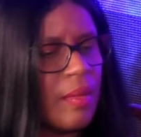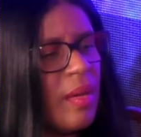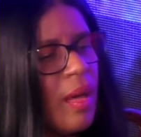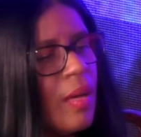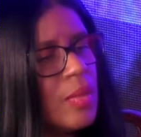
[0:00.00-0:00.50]

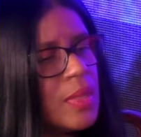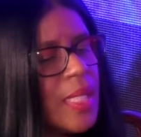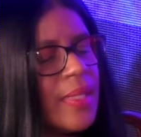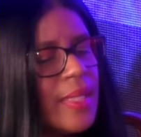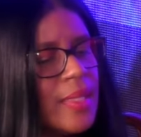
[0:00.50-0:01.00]
how is
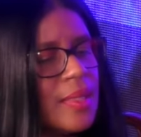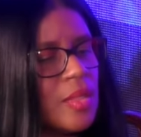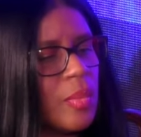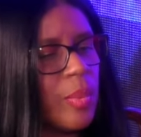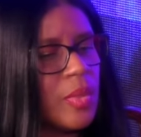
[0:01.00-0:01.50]
that dating
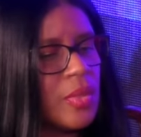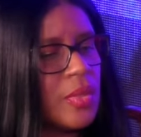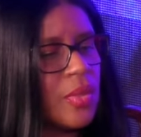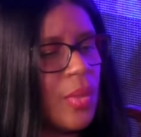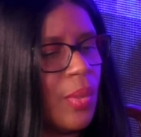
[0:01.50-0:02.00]
supposed to
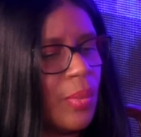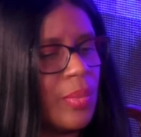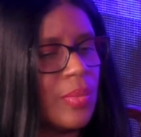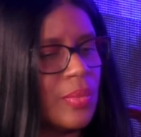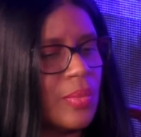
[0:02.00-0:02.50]
go?
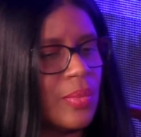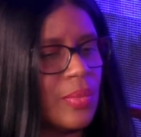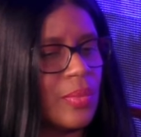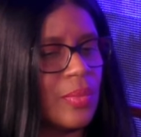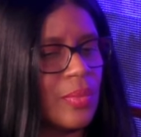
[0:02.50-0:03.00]

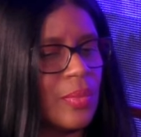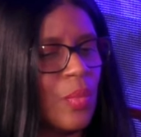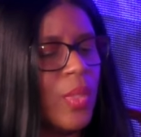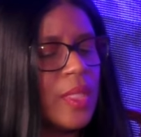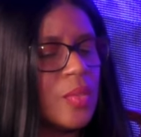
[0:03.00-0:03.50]

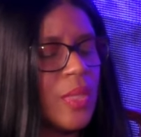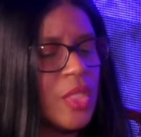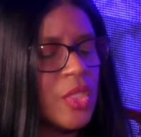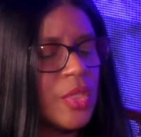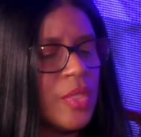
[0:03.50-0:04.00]
What
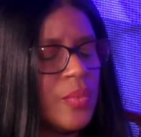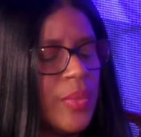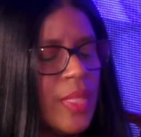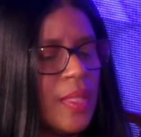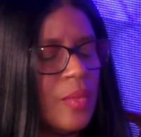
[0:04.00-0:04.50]
should
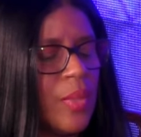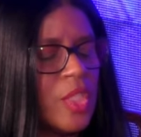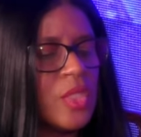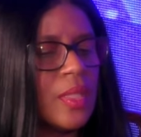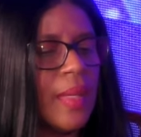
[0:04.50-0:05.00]

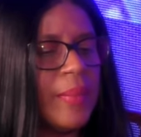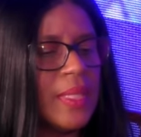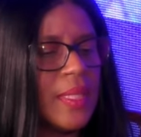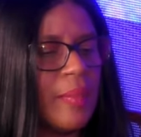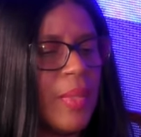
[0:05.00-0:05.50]

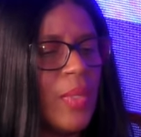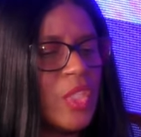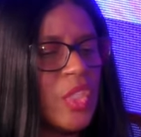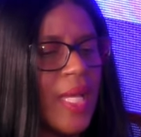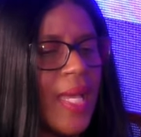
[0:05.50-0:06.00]

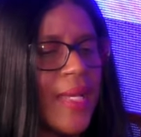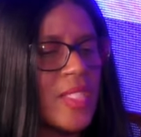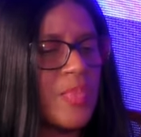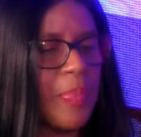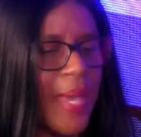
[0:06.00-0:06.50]
I
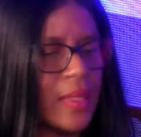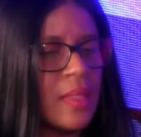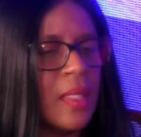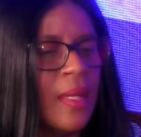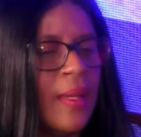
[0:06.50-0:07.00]
expect
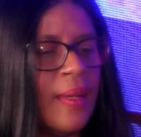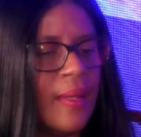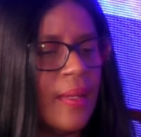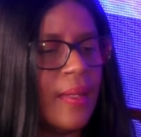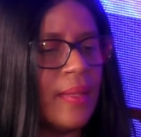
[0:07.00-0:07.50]

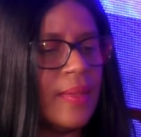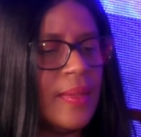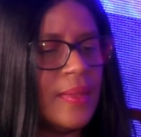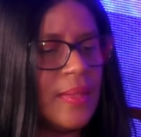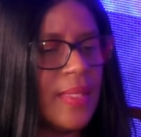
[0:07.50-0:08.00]

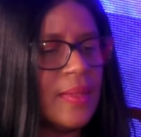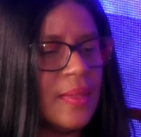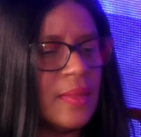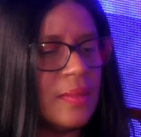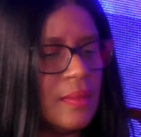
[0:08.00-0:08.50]
in
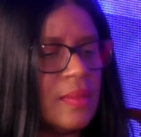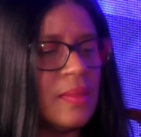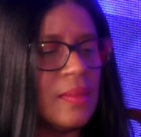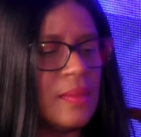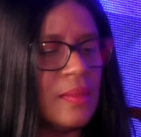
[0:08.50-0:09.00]
dating
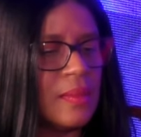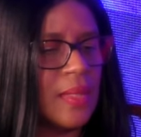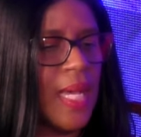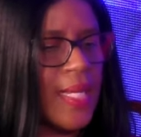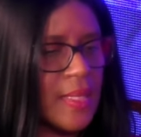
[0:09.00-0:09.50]

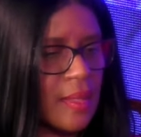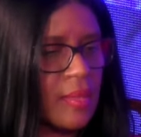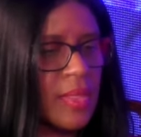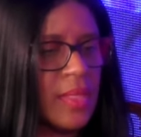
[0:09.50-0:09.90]
as a Christian?